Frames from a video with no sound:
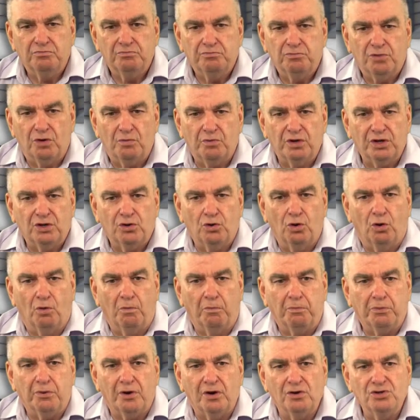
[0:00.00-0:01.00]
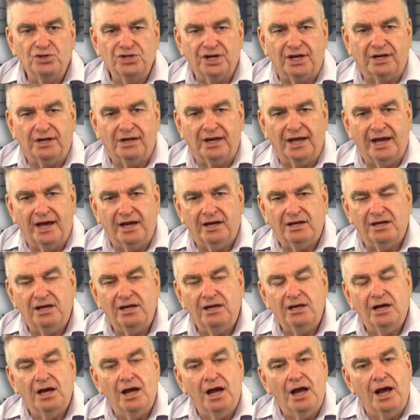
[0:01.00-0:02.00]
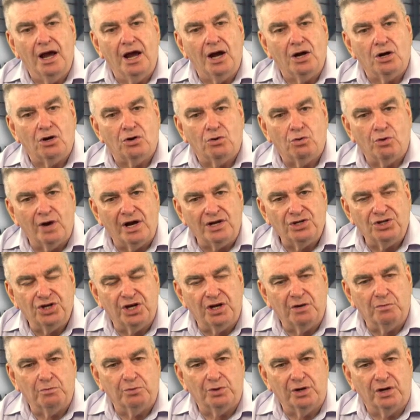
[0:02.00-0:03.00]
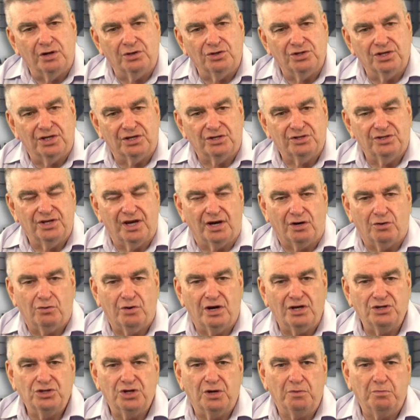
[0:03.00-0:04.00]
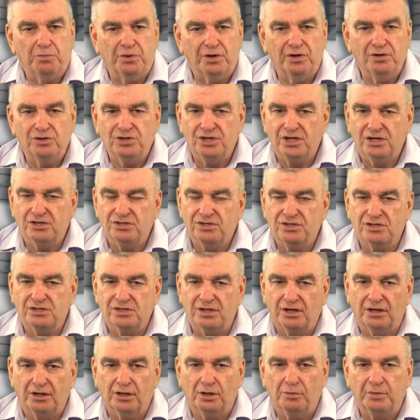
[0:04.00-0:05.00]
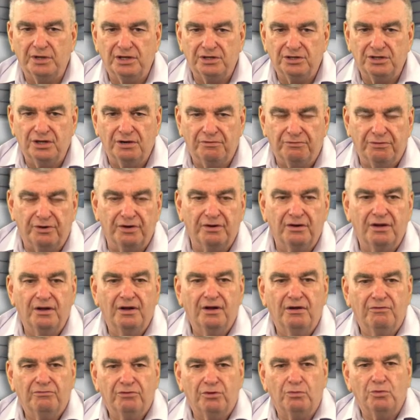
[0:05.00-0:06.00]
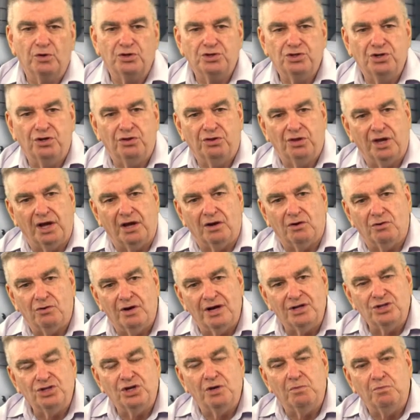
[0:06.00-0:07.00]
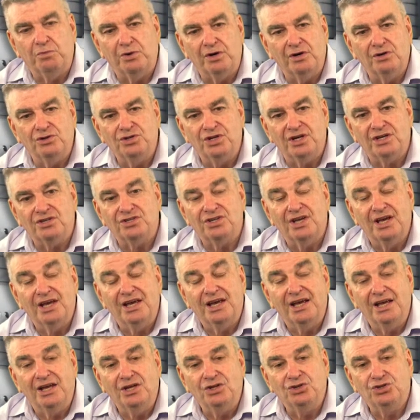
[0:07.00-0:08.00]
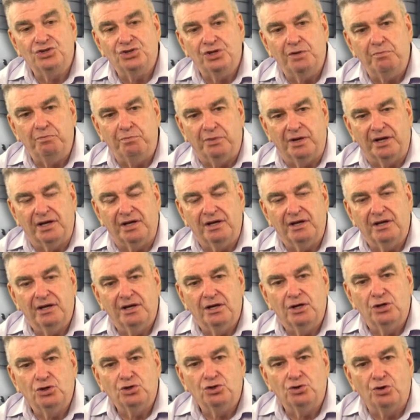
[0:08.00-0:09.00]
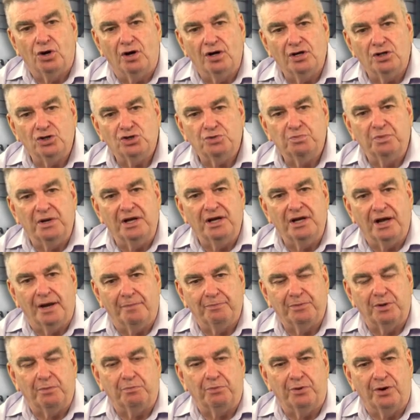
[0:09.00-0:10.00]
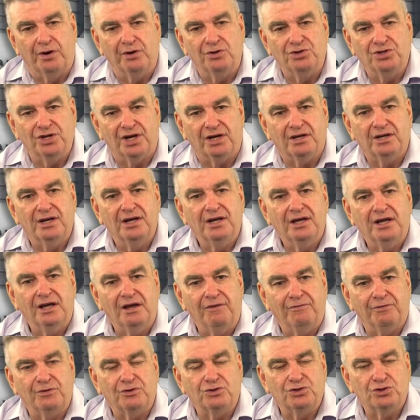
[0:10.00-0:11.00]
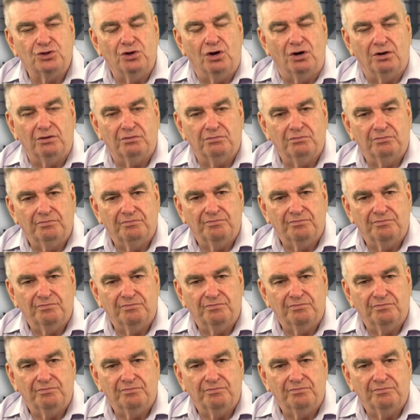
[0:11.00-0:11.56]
what we call project lagging, crashing projects. Now, crashing projects is a little bit different from what you think. Crashing projects is simply trying to speed up the project if it's gone